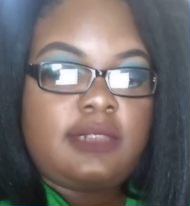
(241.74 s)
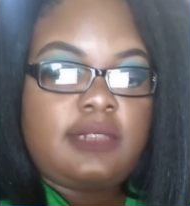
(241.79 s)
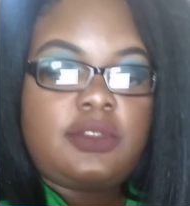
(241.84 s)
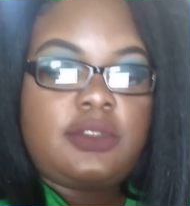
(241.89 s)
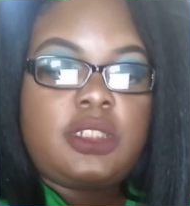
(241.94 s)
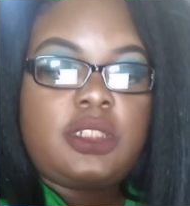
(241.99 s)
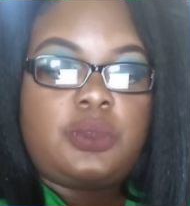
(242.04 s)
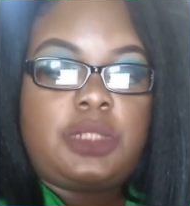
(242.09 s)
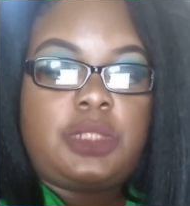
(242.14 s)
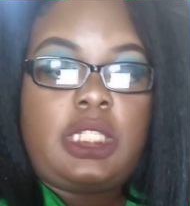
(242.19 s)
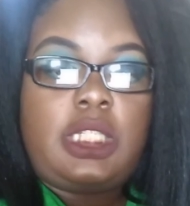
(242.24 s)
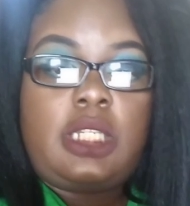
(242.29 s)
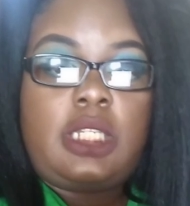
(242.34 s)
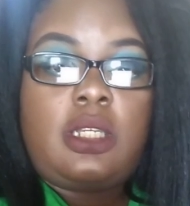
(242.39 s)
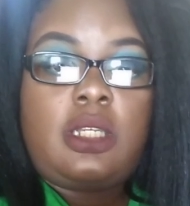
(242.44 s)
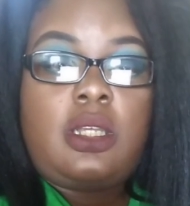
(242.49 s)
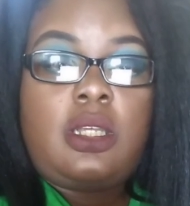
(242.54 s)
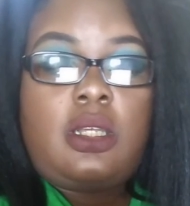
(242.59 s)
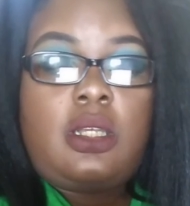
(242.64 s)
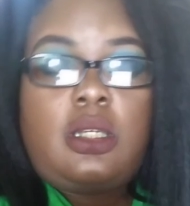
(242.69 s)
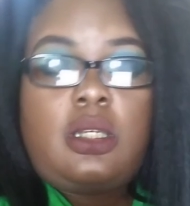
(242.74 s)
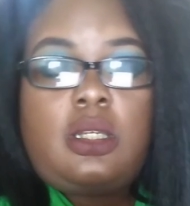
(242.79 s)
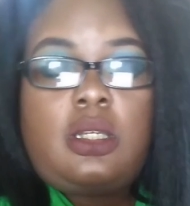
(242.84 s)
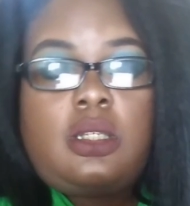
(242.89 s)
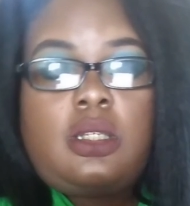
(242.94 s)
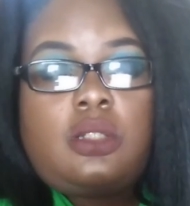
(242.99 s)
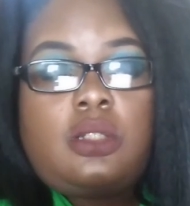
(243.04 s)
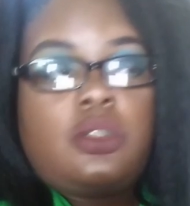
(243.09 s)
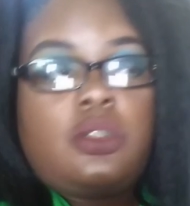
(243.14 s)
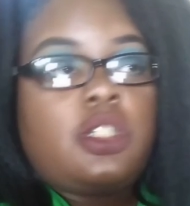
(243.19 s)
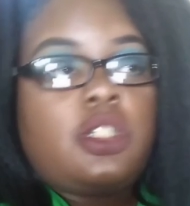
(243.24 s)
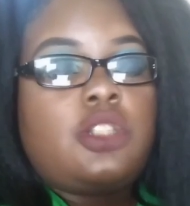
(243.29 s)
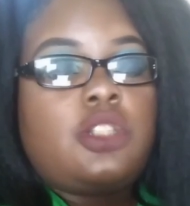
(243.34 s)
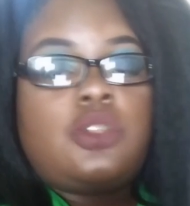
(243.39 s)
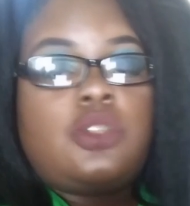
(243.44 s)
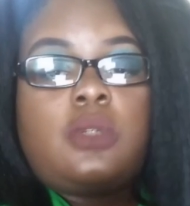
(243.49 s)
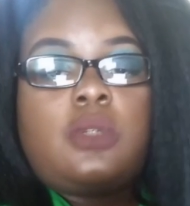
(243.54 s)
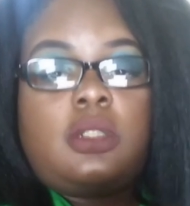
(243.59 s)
read, you can do a